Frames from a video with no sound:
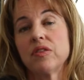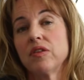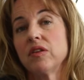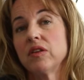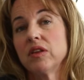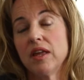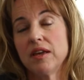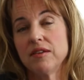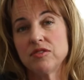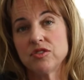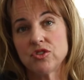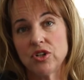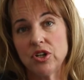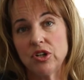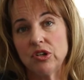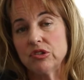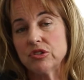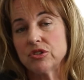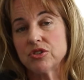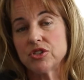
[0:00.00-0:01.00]
life
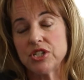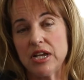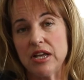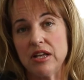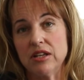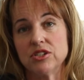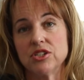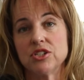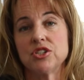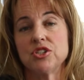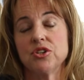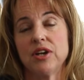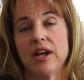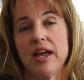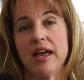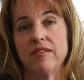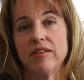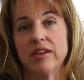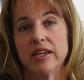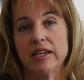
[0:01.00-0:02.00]
struggles or challenges you're
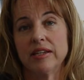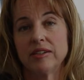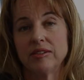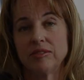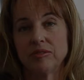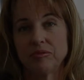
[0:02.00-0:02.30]
having.